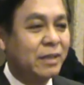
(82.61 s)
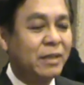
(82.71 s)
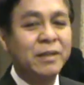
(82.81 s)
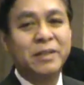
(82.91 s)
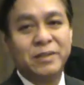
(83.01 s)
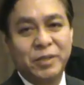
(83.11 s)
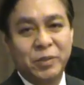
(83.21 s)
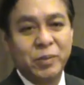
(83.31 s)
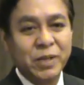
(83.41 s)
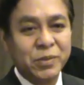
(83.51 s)
urgent
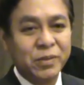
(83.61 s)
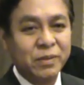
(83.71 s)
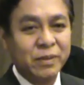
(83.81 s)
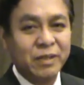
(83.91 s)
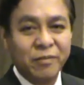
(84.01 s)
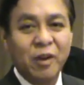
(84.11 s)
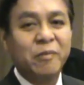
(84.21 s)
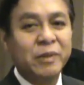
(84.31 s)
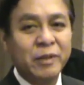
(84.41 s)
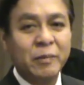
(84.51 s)
situation
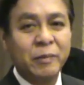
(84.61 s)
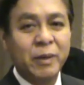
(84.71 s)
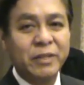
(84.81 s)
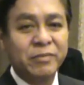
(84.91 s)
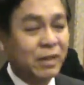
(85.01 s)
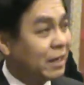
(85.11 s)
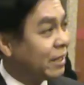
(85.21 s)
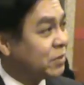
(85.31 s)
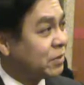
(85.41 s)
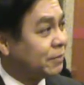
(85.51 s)
involving human rights
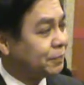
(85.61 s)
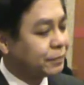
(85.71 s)
violation.